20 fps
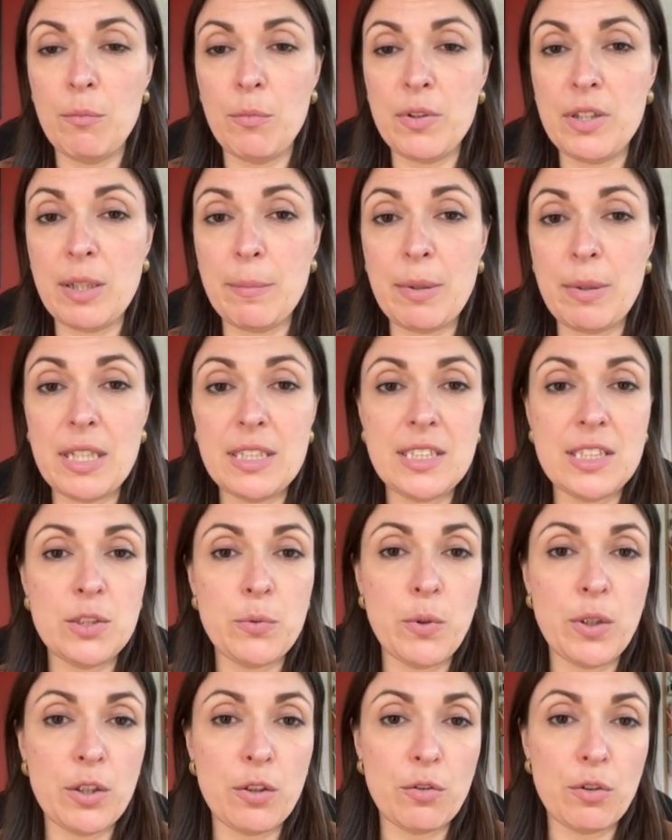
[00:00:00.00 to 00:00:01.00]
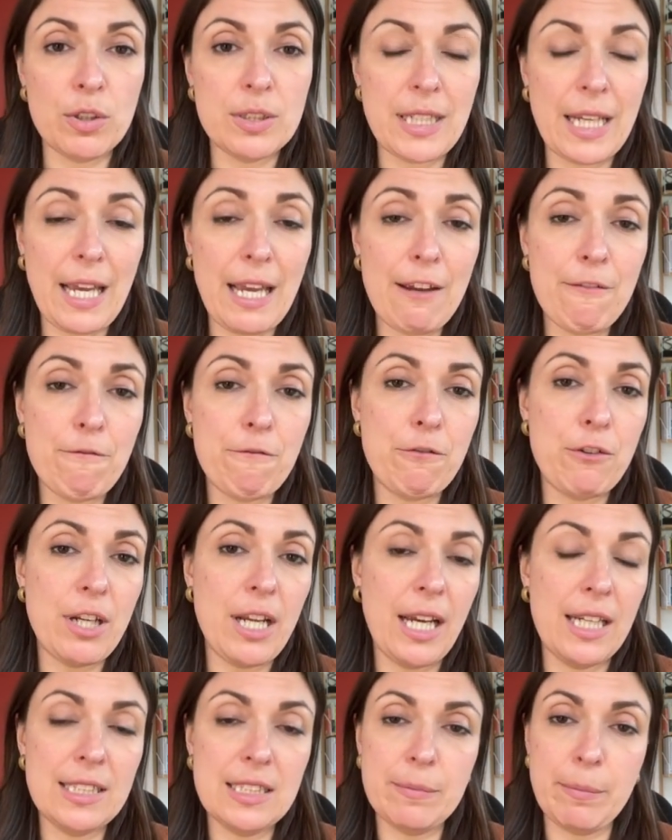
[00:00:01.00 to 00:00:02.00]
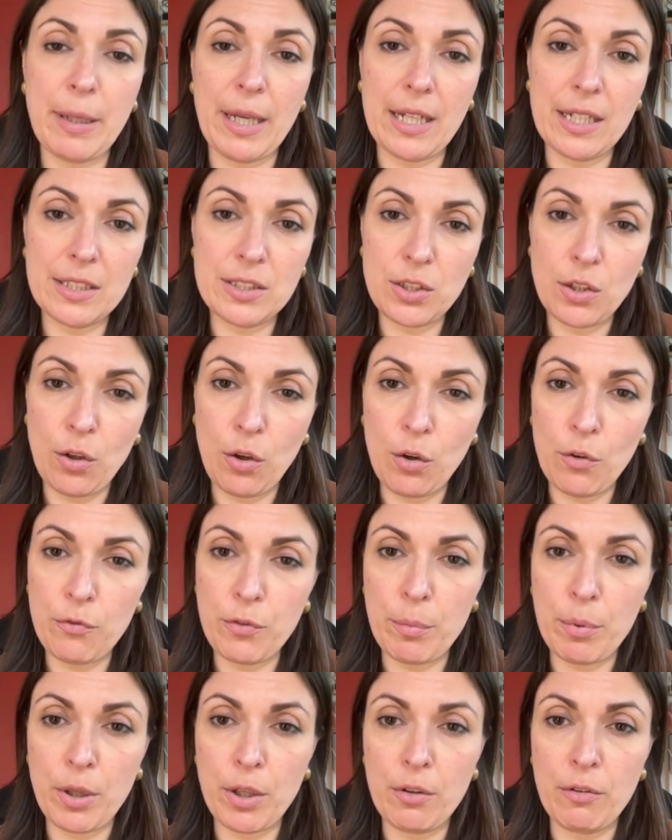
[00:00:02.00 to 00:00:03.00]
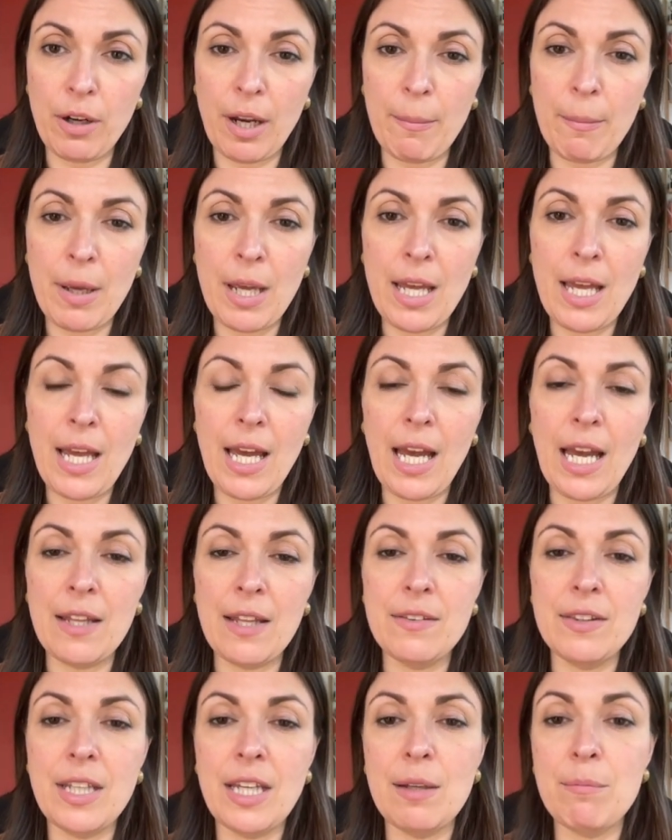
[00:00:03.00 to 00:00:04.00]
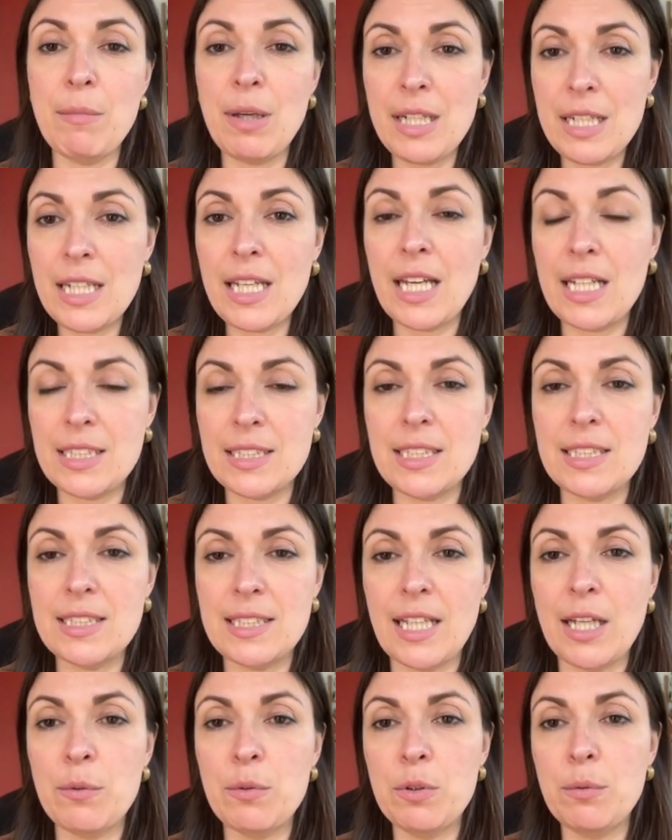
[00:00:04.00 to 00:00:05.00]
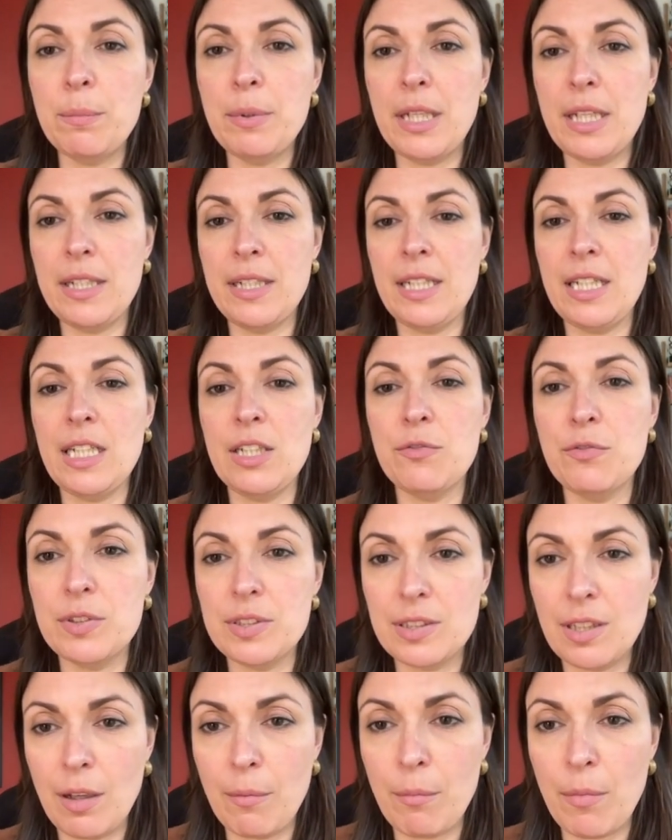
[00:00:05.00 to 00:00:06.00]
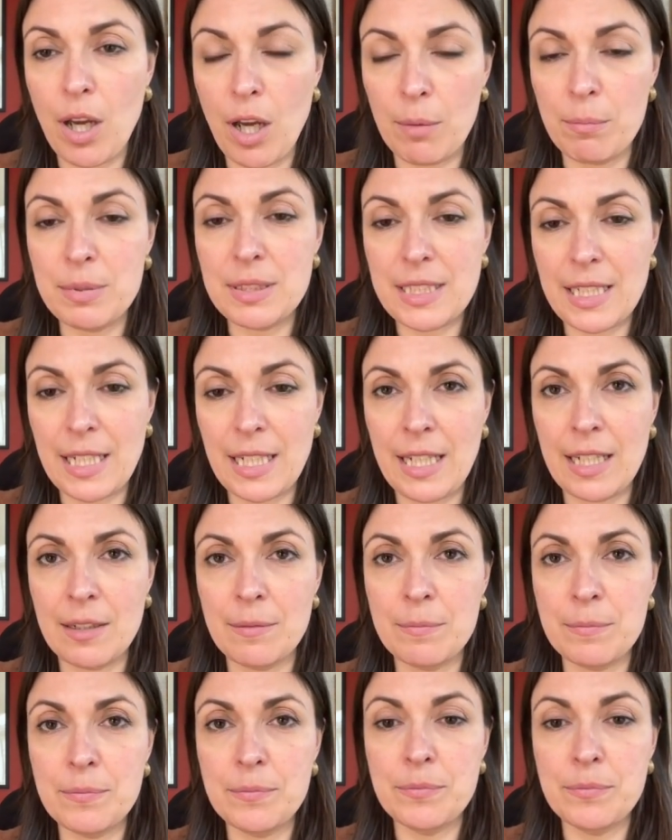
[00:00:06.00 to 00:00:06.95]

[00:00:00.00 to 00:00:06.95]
with the ability to work across every aspect of a programme, and that in many cases there will be a need for some upskilling.